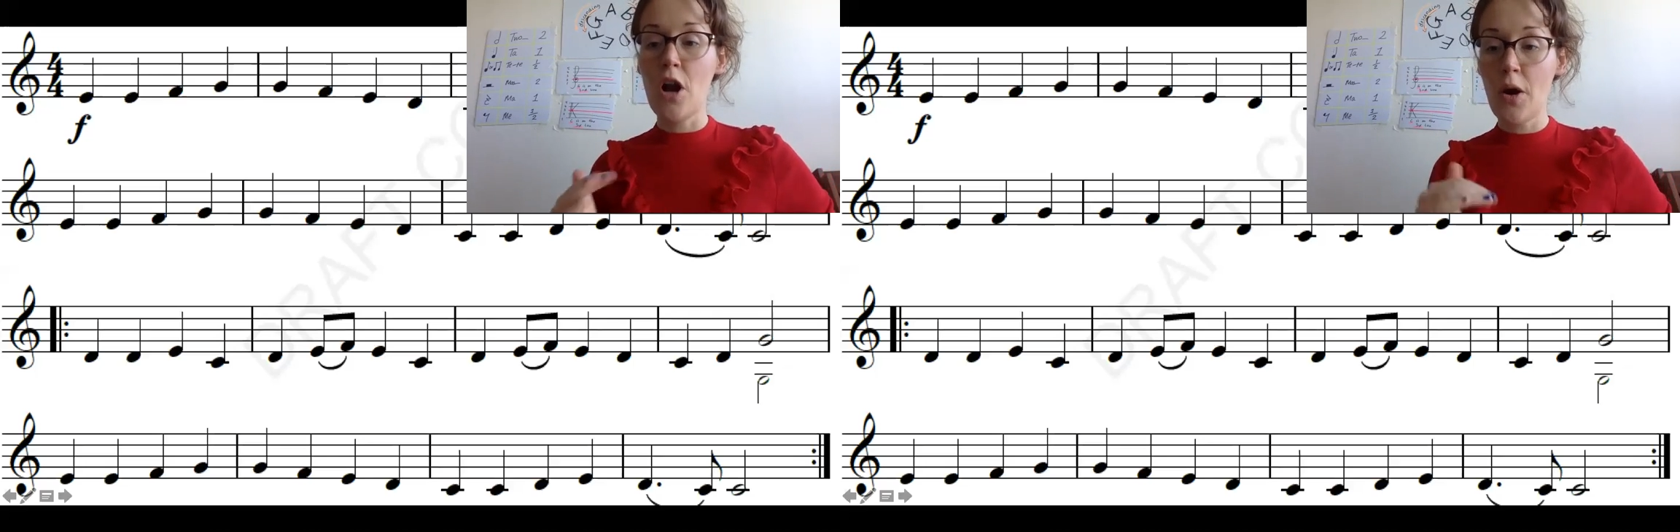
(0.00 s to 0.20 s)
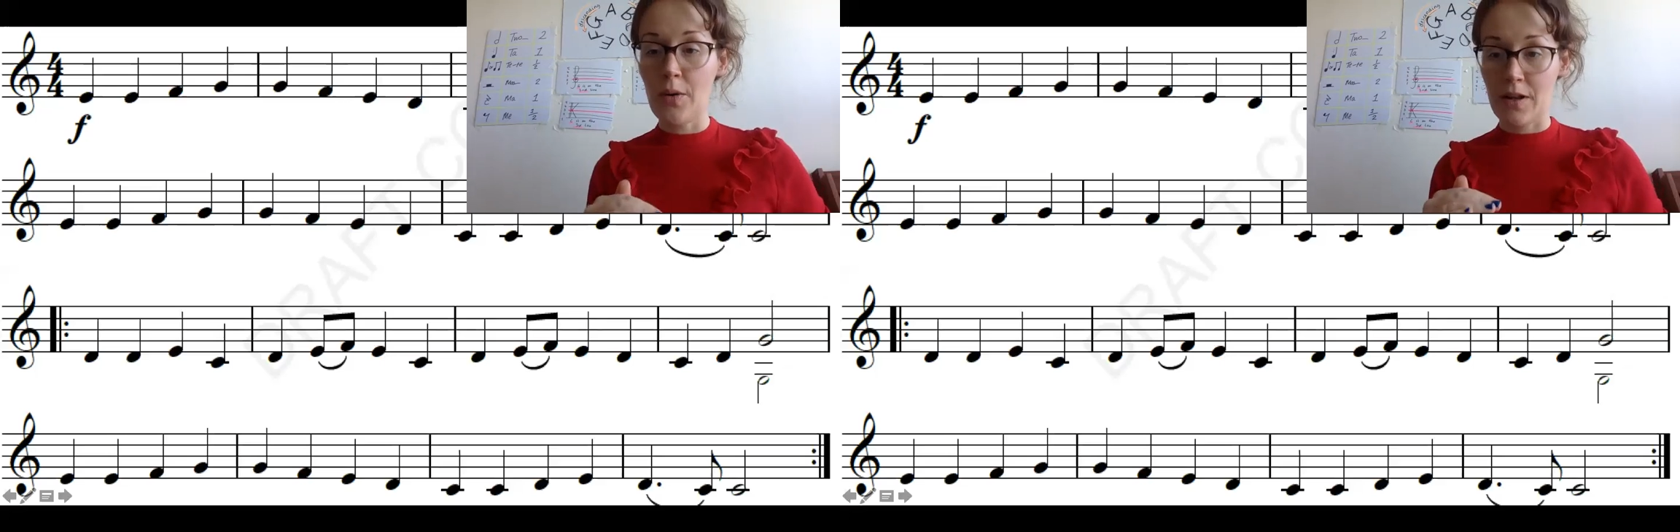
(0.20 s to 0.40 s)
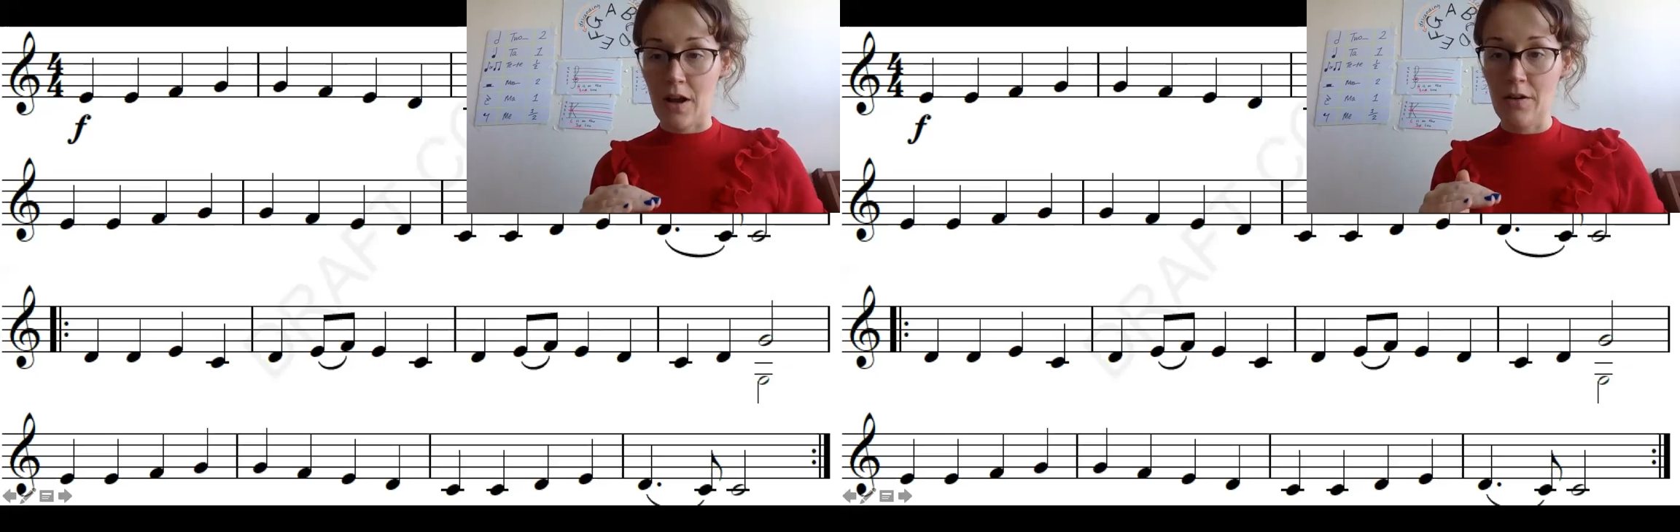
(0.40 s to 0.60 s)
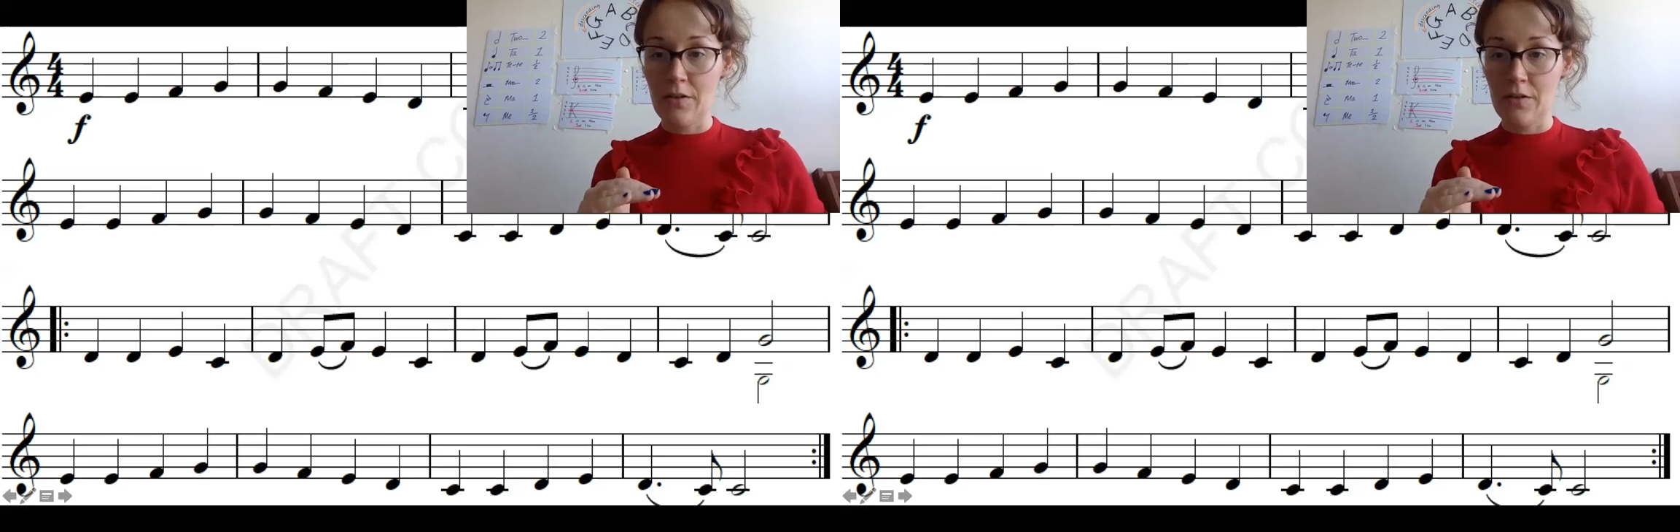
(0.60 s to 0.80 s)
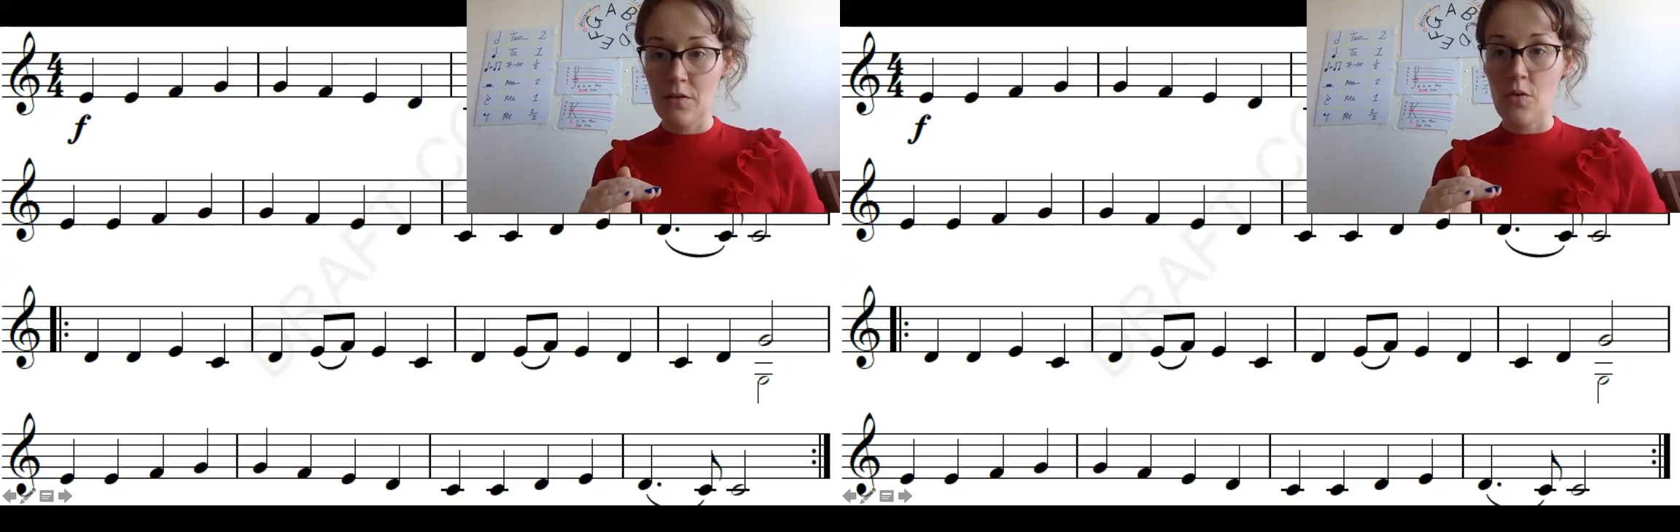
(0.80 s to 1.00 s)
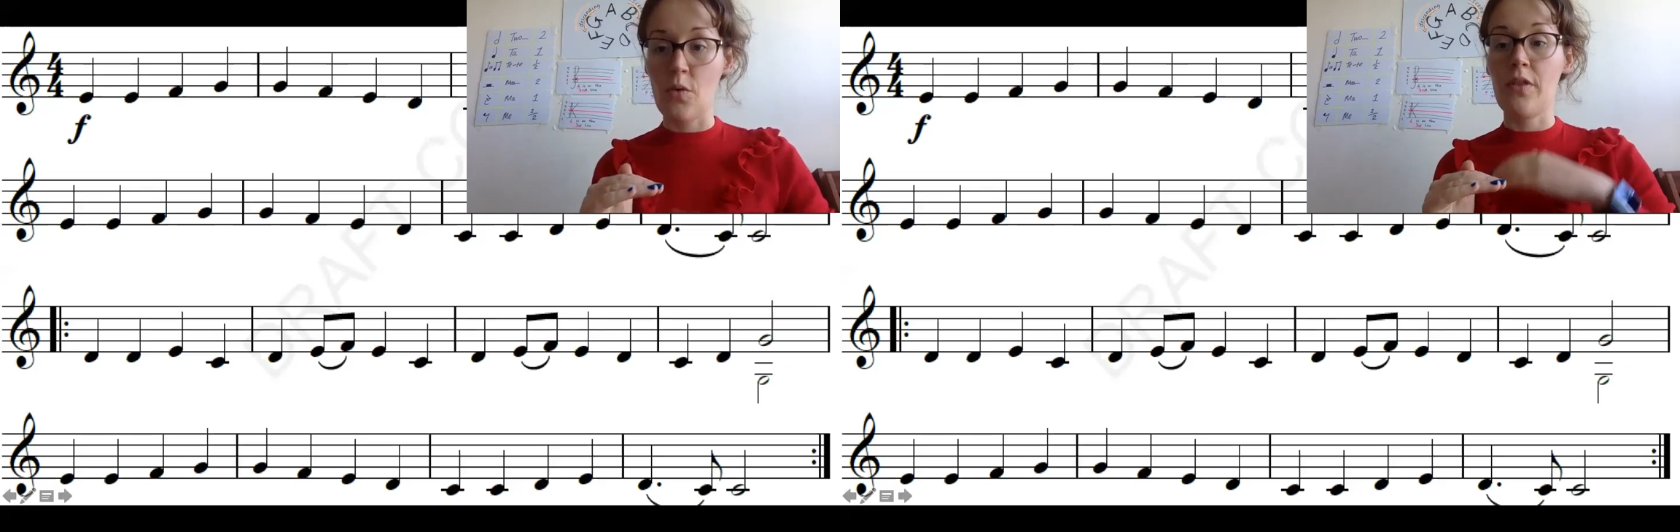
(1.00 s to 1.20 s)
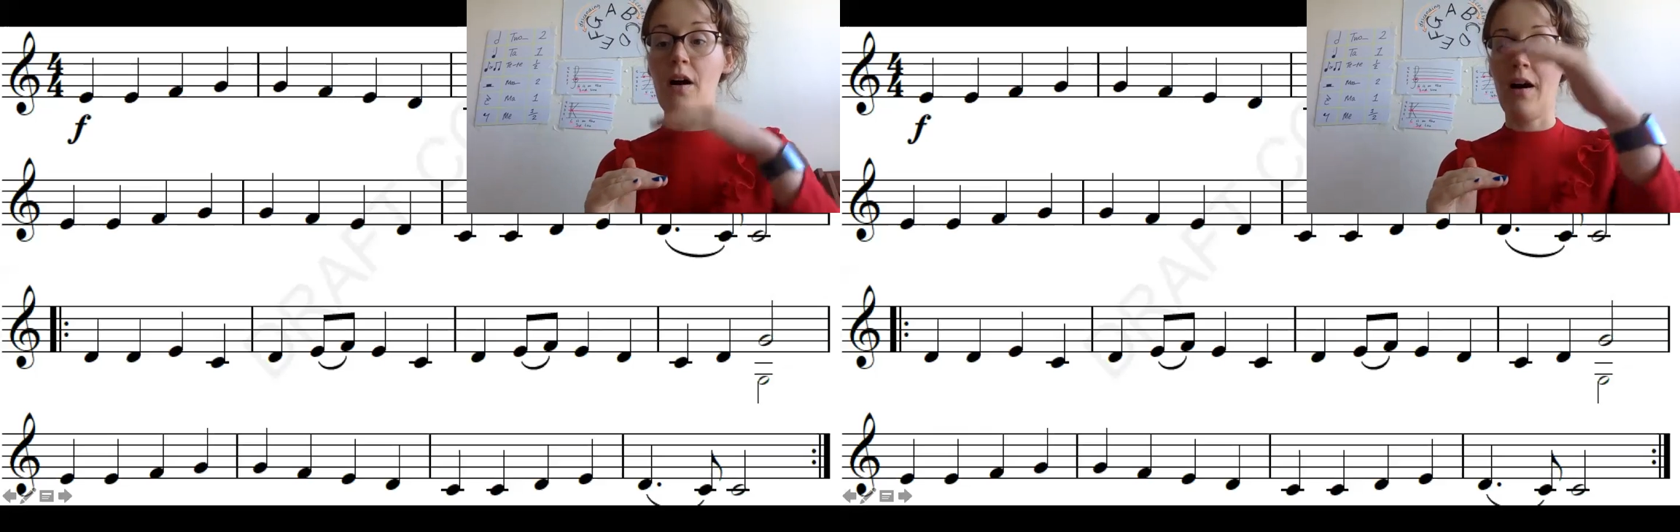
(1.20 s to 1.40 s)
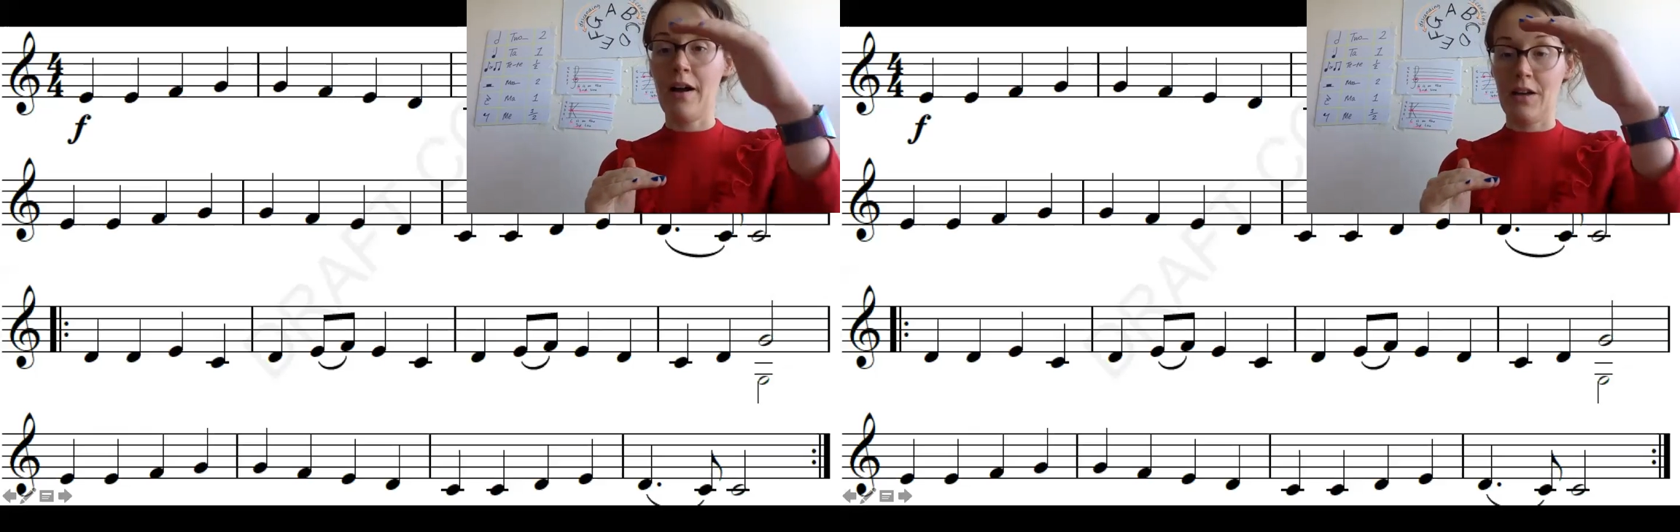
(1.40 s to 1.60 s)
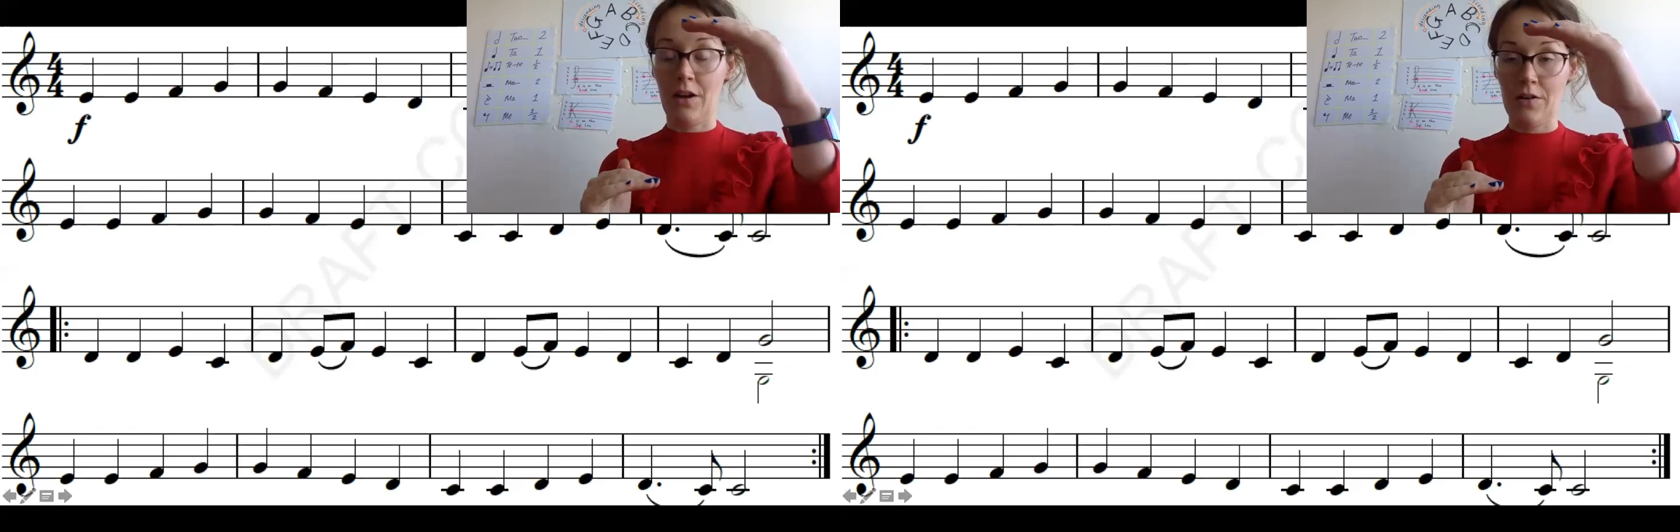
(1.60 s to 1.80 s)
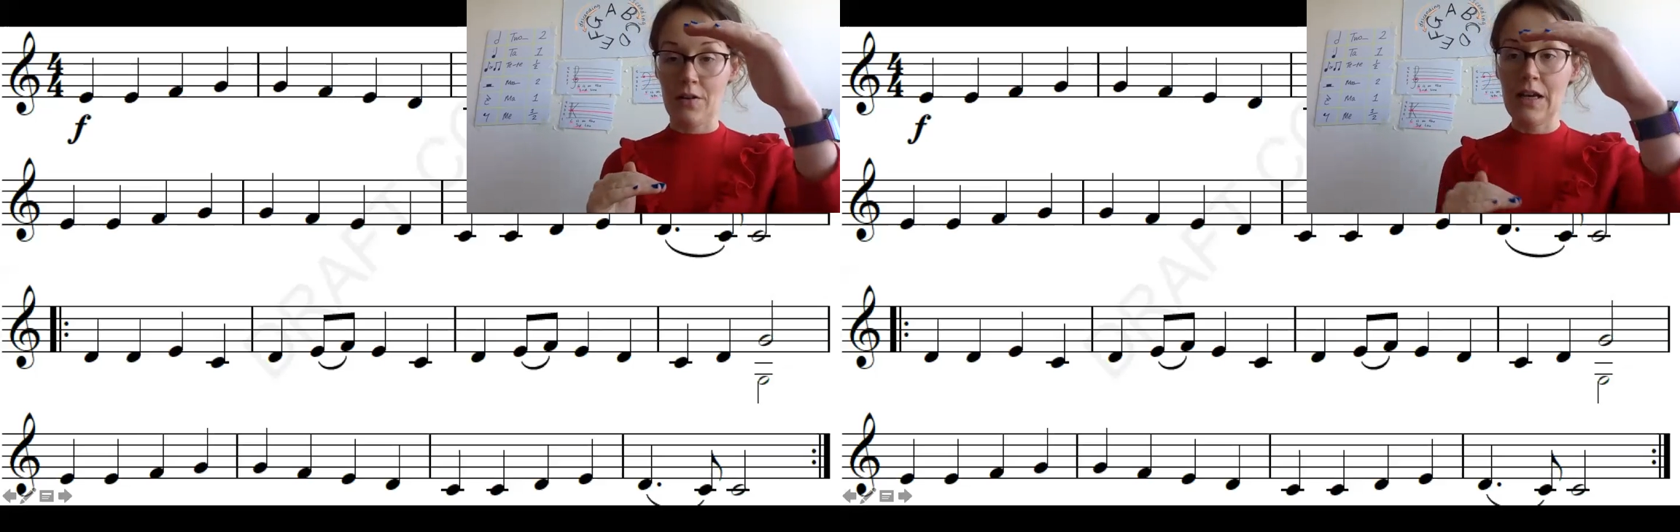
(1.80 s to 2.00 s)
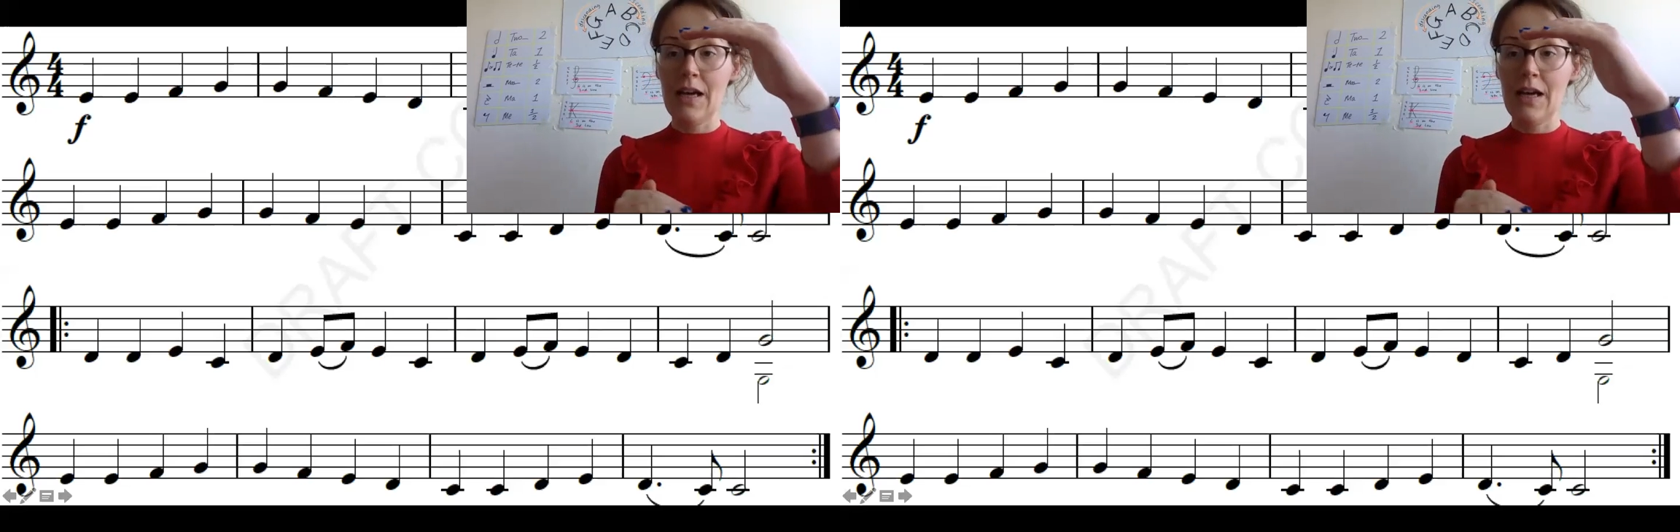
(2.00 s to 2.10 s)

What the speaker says: lower note or the higher note.